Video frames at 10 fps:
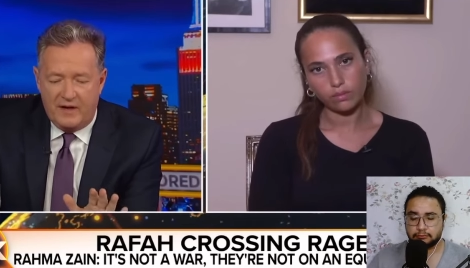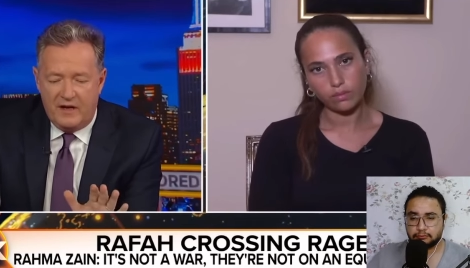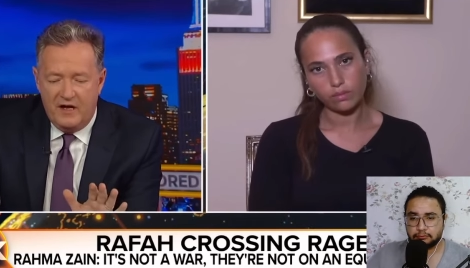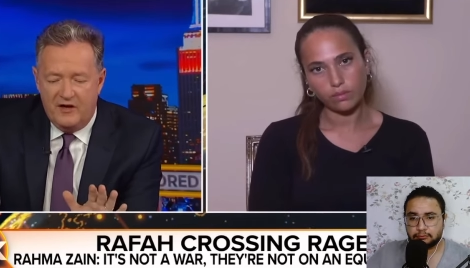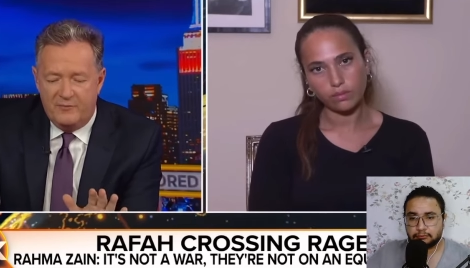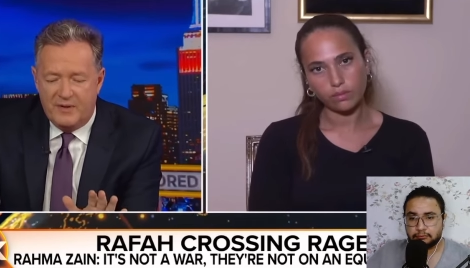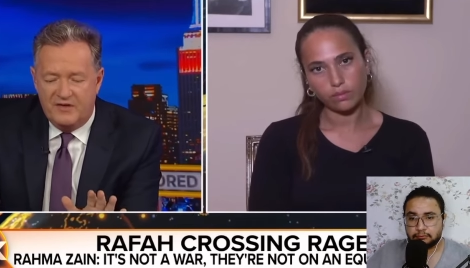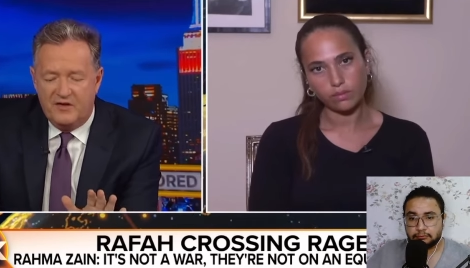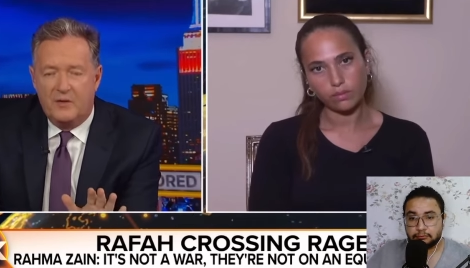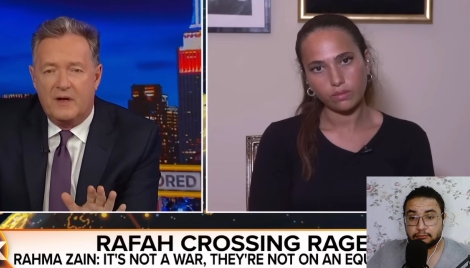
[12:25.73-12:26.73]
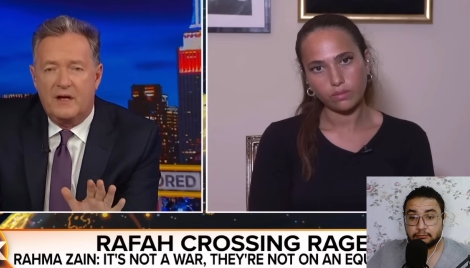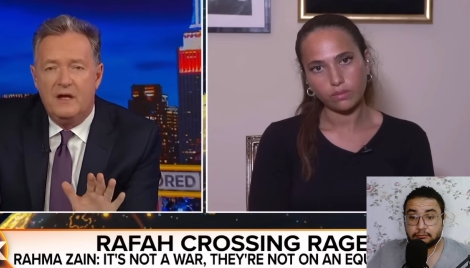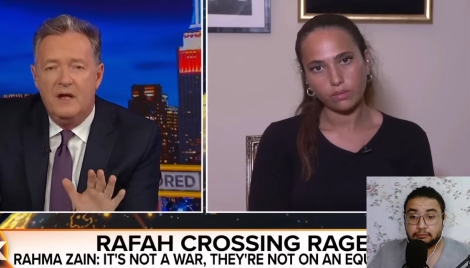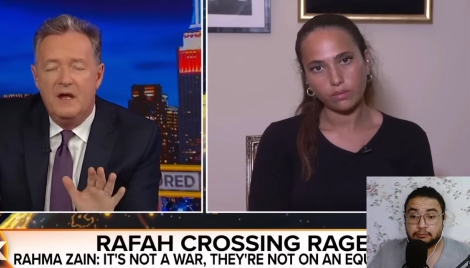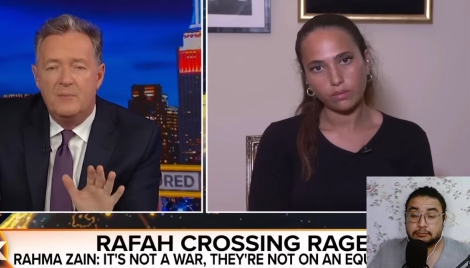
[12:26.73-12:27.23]
Speaker 1: they have been
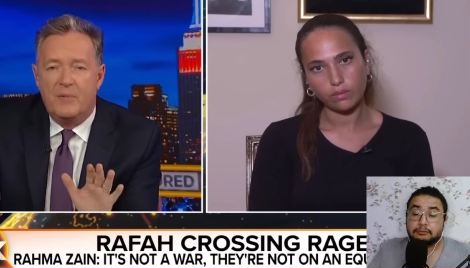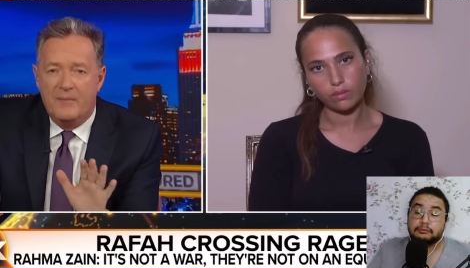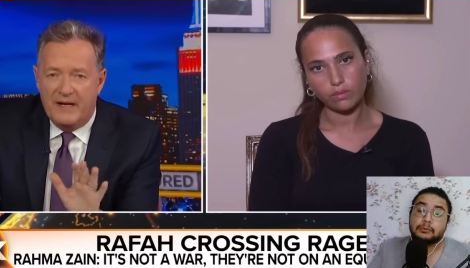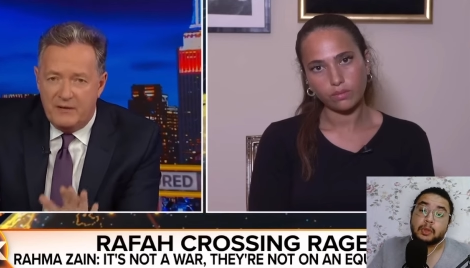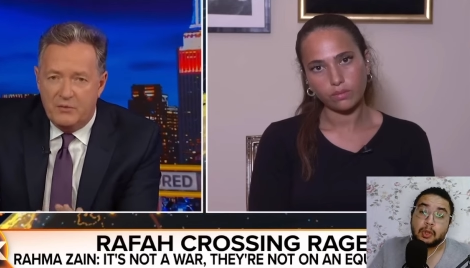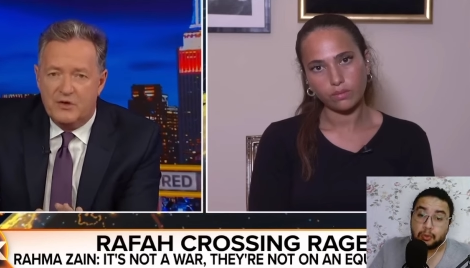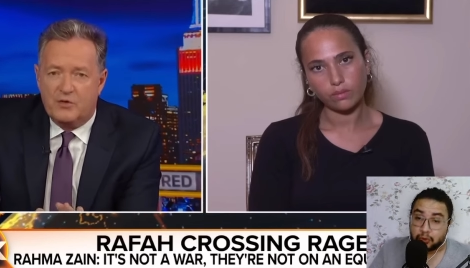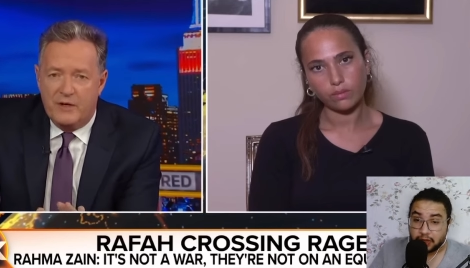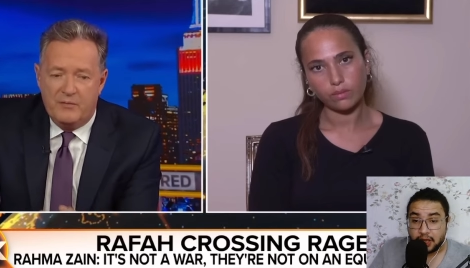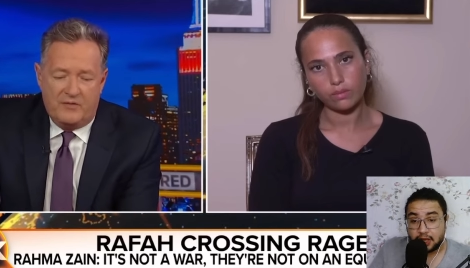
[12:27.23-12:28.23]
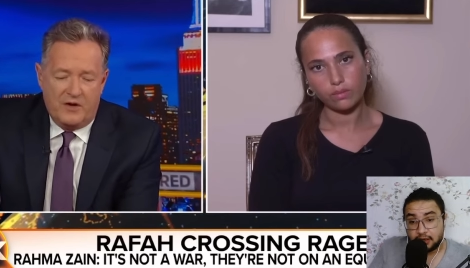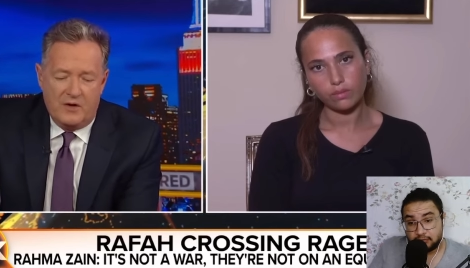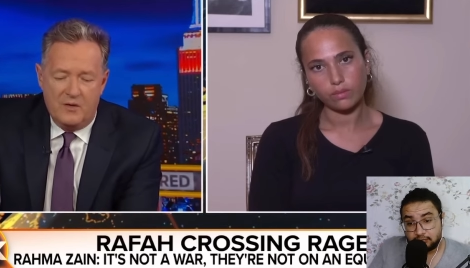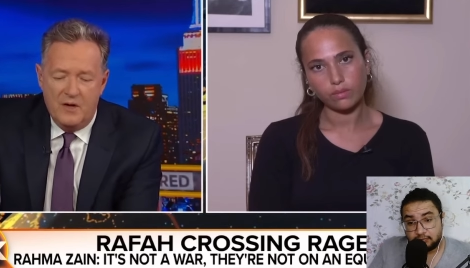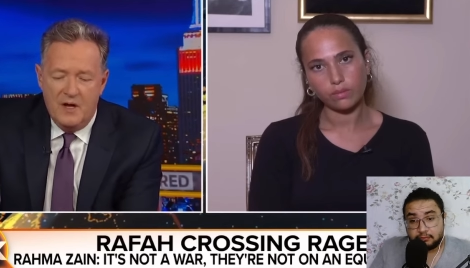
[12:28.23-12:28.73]
doing. But many okay. would agree with
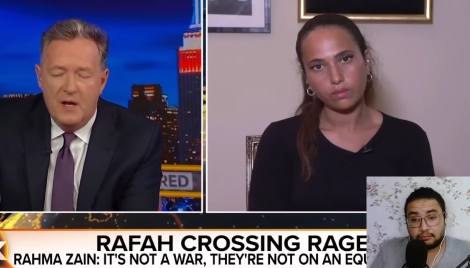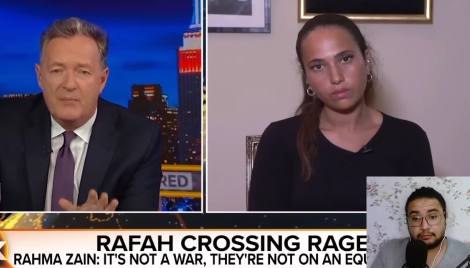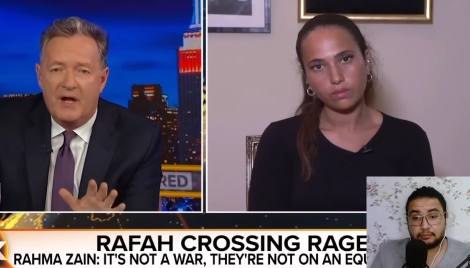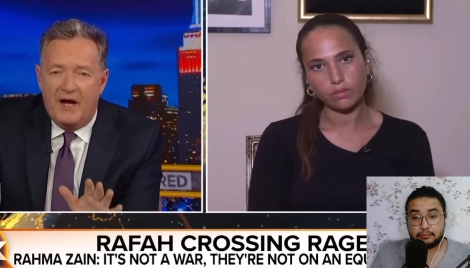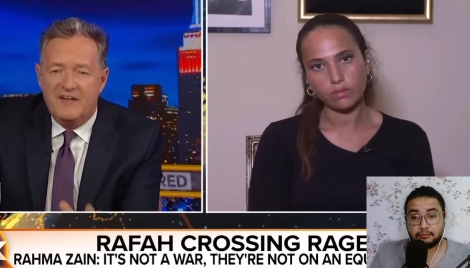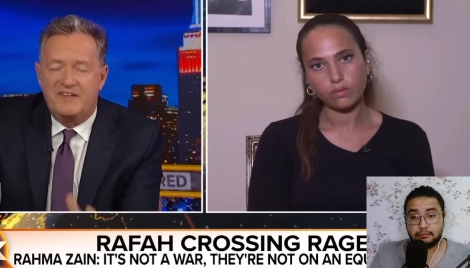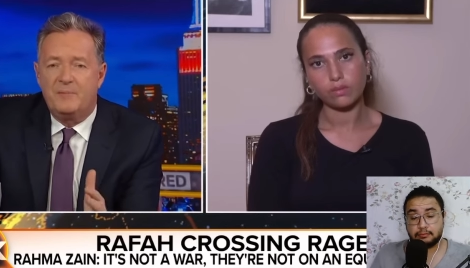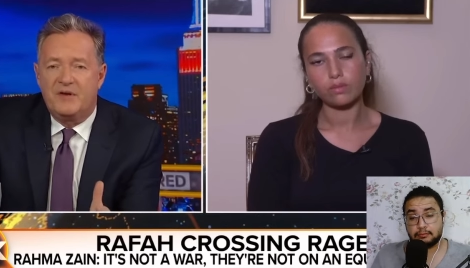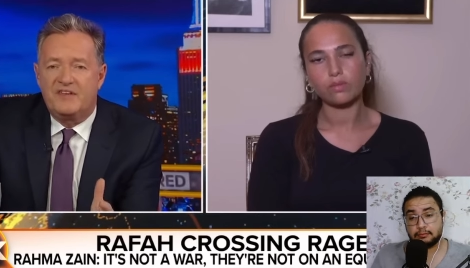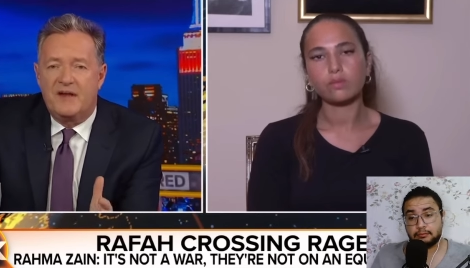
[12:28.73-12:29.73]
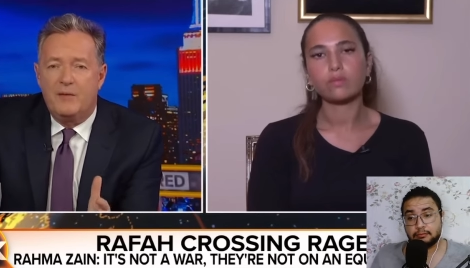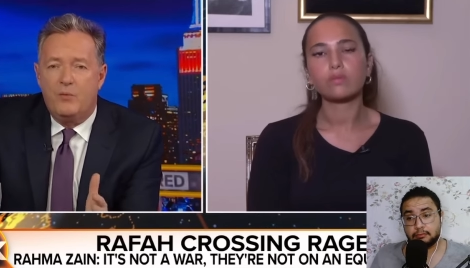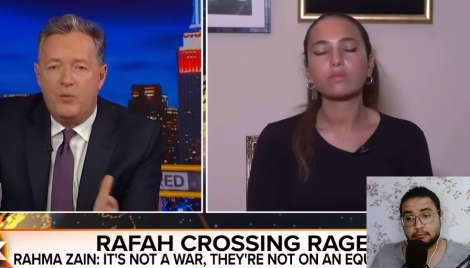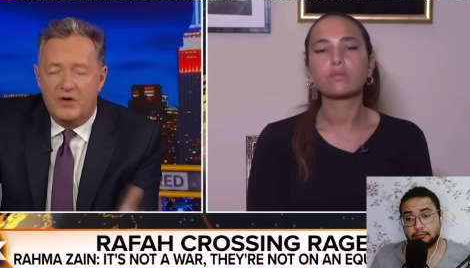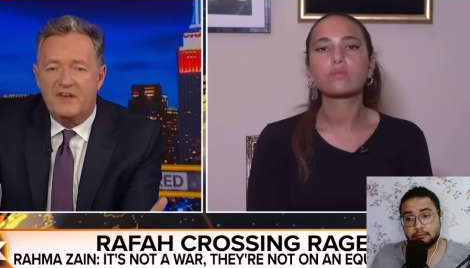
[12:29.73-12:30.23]
you. But I simply say,
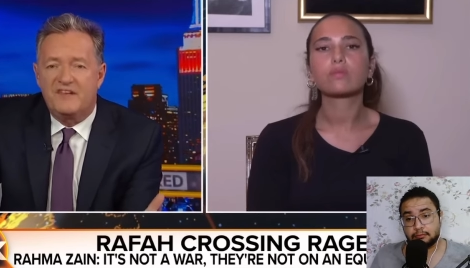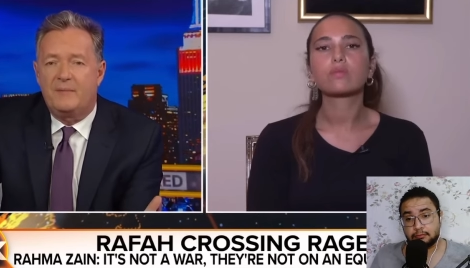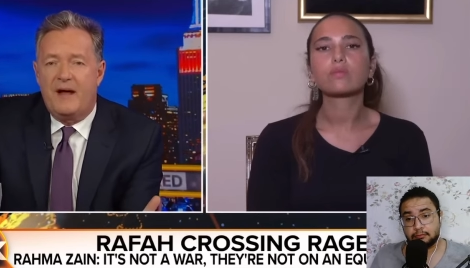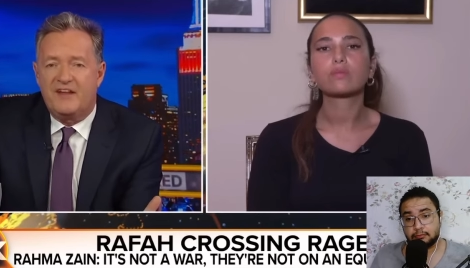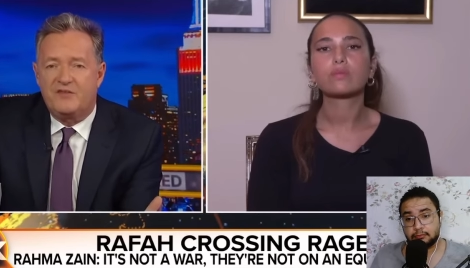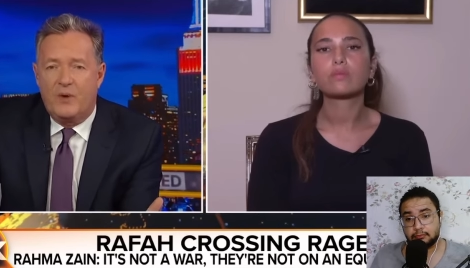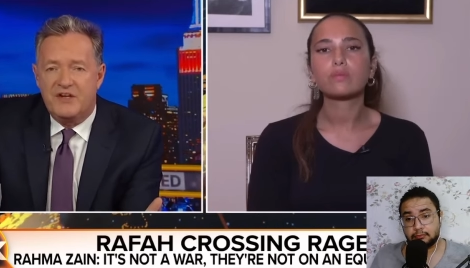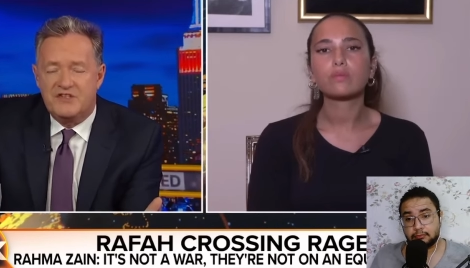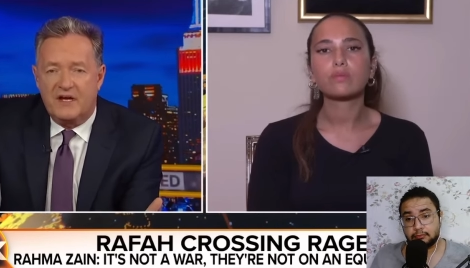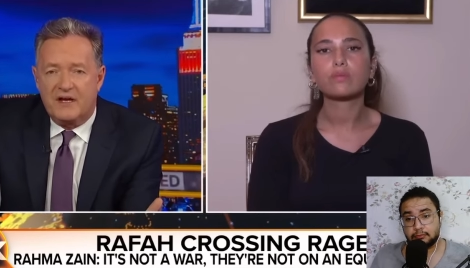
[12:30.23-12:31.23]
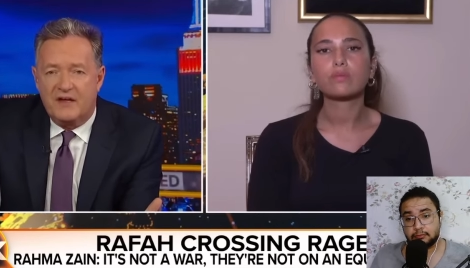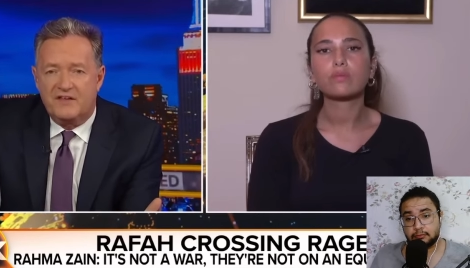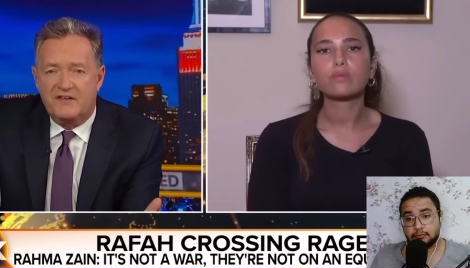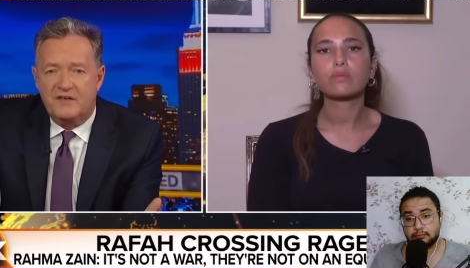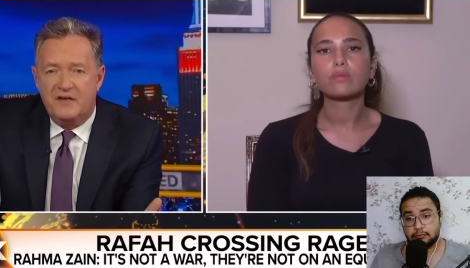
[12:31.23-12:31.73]
what is Hamas waging
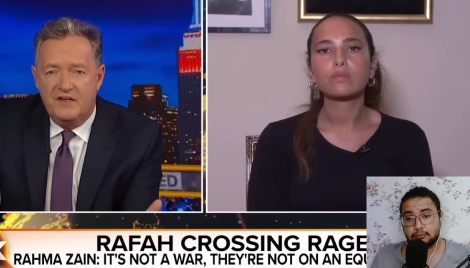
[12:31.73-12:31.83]
against